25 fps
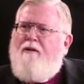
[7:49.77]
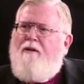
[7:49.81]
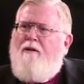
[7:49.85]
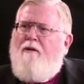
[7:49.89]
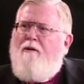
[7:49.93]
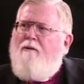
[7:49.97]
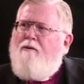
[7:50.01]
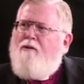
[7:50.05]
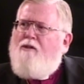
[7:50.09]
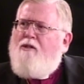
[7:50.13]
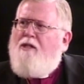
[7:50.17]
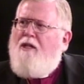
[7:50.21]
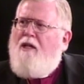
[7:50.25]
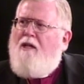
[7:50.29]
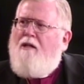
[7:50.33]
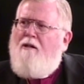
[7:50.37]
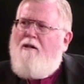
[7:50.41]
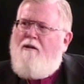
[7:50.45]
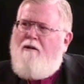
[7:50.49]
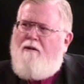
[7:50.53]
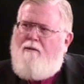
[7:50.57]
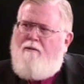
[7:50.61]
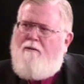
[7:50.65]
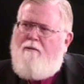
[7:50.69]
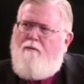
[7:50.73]
You don't send
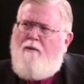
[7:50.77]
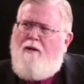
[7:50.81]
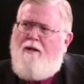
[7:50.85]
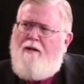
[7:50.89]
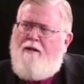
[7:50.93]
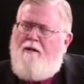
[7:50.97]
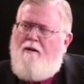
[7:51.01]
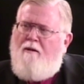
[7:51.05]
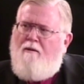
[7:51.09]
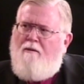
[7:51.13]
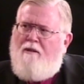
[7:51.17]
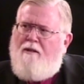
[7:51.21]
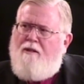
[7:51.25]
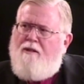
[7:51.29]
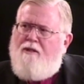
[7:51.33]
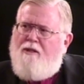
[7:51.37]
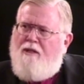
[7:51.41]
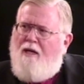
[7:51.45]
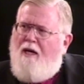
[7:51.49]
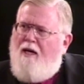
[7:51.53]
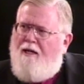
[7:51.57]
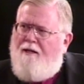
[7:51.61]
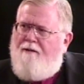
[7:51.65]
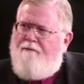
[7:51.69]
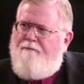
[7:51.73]
your one and only
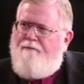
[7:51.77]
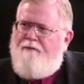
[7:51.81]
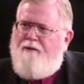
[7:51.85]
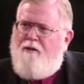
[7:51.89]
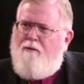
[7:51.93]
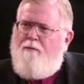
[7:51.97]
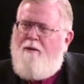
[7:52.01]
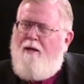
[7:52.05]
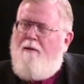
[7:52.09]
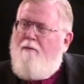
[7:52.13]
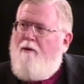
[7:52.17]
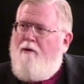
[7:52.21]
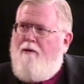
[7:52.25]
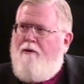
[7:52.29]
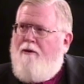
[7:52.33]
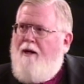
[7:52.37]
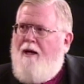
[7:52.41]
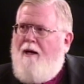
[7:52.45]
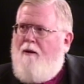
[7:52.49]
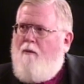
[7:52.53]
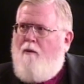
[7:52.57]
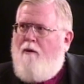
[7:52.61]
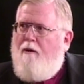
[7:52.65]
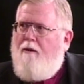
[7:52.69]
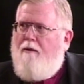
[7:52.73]
Son to people who are
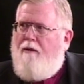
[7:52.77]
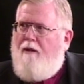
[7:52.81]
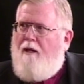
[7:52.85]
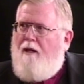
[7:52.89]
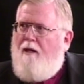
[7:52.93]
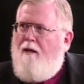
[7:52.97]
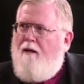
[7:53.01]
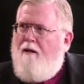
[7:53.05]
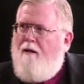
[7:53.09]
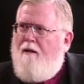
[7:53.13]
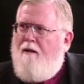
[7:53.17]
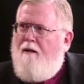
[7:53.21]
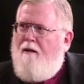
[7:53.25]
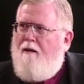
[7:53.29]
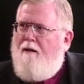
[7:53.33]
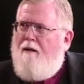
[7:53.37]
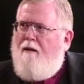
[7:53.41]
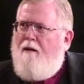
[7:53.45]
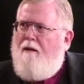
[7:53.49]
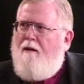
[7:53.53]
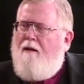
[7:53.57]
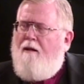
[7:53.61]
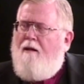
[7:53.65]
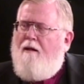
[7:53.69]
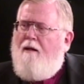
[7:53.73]
not worthy.
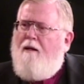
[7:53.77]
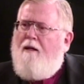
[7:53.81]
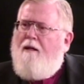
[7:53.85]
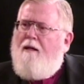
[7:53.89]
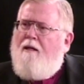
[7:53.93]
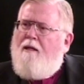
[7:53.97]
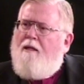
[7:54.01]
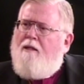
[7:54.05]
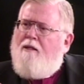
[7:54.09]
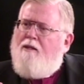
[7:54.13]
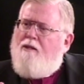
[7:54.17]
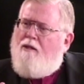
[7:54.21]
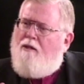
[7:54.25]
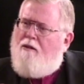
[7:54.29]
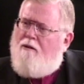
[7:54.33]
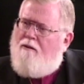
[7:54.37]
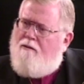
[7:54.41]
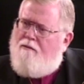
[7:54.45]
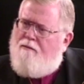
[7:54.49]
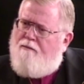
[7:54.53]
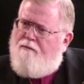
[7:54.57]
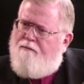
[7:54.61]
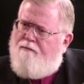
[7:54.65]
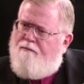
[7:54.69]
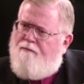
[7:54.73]

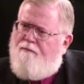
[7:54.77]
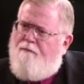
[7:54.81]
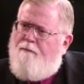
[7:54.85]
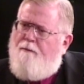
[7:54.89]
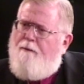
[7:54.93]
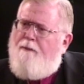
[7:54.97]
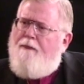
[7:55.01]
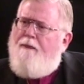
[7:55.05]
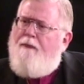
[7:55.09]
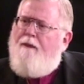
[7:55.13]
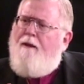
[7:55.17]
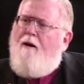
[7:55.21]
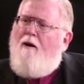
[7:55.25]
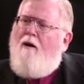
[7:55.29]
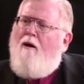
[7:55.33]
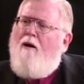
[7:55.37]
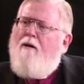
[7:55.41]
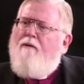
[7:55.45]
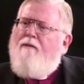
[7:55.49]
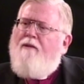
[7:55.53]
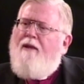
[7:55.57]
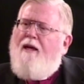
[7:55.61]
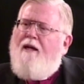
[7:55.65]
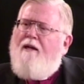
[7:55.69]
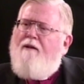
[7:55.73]
So all
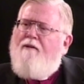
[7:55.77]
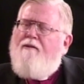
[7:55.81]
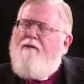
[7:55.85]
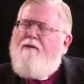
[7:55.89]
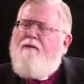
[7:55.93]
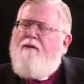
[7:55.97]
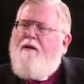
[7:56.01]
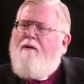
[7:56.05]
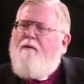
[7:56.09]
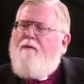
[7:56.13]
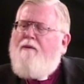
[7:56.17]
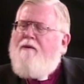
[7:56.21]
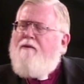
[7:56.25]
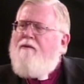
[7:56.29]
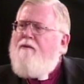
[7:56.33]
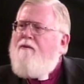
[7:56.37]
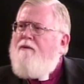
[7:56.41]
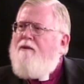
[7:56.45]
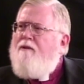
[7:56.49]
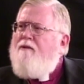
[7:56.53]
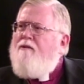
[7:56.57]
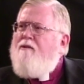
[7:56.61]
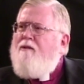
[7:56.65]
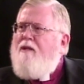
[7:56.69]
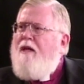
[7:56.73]
of that
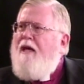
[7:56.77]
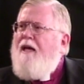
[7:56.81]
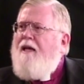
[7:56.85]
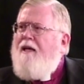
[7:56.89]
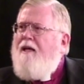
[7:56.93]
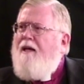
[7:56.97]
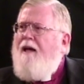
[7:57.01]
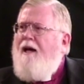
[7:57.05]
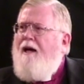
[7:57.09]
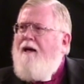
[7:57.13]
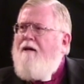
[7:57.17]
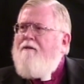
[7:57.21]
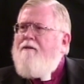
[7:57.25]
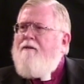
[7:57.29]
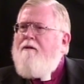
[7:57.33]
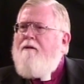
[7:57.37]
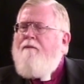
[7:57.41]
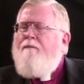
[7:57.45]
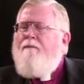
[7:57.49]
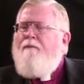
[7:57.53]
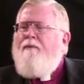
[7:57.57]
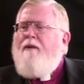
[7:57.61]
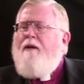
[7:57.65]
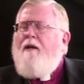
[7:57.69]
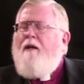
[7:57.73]
was taken out.
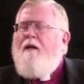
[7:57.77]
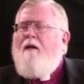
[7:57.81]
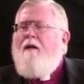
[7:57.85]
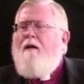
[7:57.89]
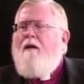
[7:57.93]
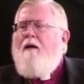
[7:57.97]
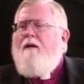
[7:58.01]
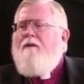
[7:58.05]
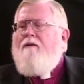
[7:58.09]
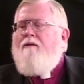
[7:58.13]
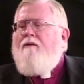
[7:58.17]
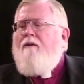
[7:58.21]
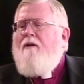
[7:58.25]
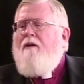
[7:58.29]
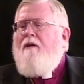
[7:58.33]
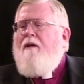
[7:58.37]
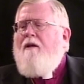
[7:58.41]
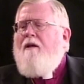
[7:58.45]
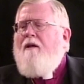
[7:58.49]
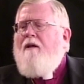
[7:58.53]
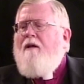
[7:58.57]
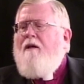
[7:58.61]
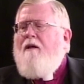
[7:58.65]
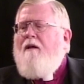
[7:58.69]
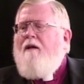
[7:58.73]

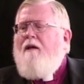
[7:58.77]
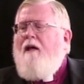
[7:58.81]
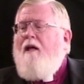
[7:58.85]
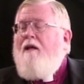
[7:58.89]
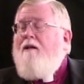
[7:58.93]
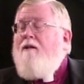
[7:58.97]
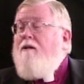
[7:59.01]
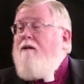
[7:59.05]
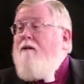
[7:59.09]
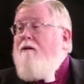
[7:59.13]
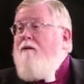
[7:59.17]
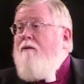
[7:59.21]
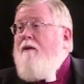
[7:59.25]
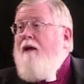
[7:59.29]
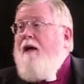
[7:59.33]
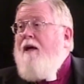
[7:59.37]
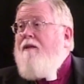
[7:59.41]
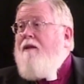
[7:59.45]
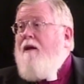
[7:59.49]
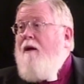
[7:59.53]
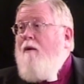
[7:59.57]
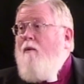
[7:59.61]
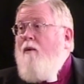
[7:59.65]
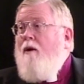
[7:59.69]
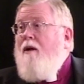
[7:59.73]
And to do that,
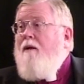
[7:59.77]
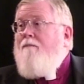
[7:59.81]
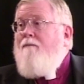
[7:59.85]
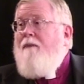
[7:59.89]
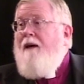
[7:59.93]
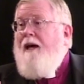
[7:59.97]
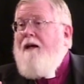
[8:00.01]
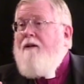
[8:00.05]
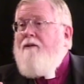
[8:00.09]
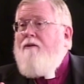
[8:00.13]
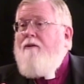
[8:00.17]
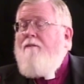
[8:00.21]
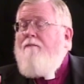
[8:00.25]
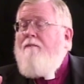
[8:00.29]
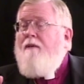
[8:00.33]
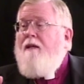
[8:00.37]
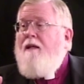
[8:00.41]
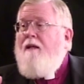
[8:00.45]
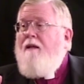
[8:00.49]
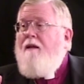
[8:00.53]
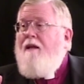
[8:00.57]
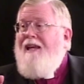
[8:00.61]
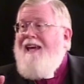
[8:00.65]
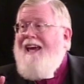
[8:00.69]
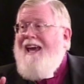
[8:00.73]
they went back to
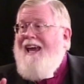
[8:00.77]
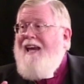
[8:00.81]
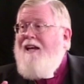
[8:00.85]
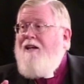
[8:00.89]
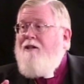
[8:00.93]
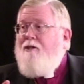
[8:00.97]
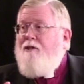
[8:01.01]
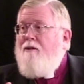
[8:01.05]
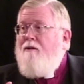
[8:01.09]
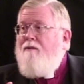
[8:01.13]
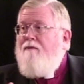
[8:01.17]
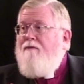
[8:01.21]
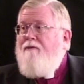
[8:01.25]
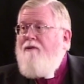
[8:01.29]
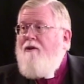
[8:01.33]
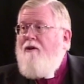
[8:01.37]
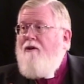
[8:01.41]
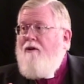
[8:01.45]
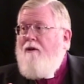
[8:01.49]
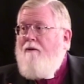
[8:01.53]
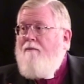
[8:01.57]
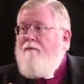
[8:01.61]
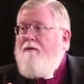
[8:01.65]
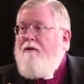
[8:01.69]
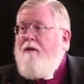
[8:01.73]
many of the ancient
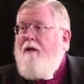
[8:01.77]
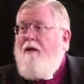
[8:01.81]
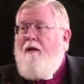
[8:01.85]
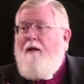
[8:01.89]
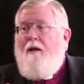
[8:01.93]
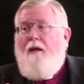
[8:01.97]
forms.